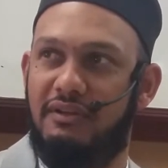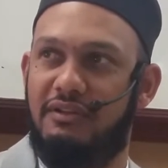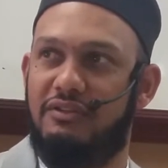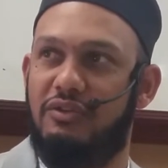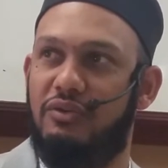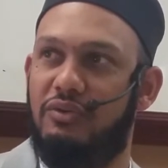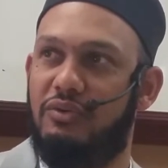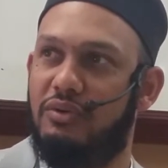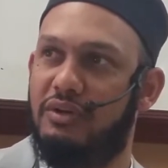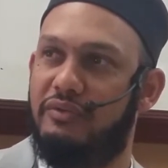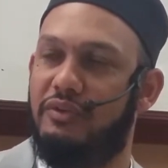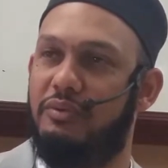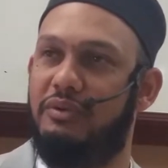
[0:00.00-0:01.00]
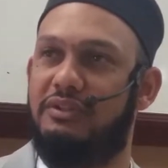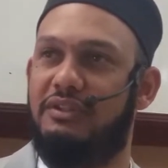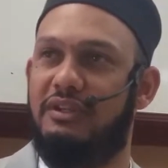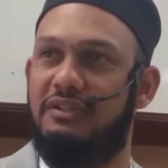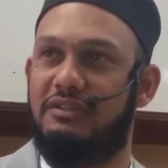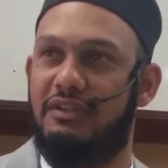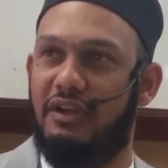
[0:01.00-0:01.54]
So who of you will
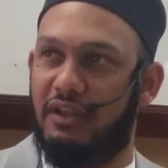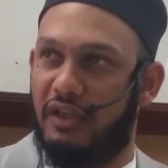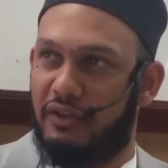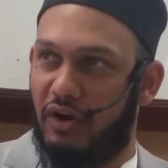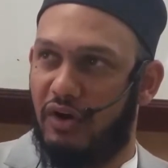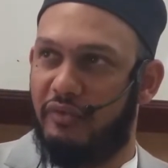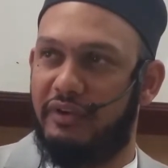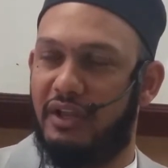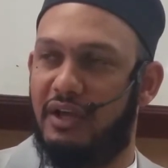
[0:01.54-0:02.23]
teach at half an